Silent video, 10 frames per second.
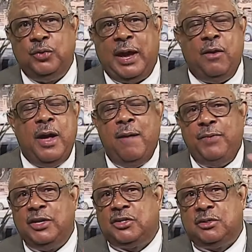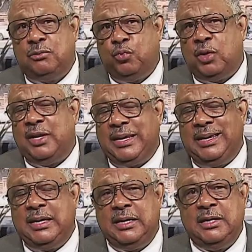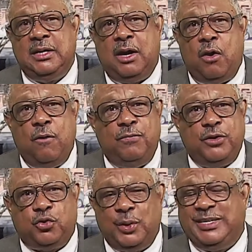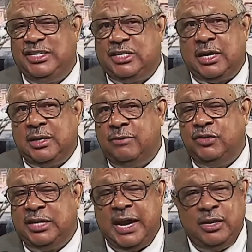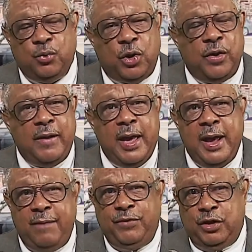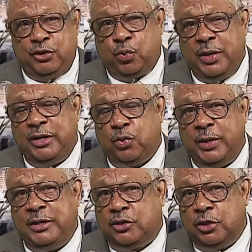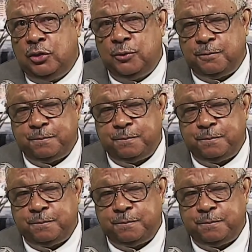Now, this will end on the 22nd of January in the year 2022.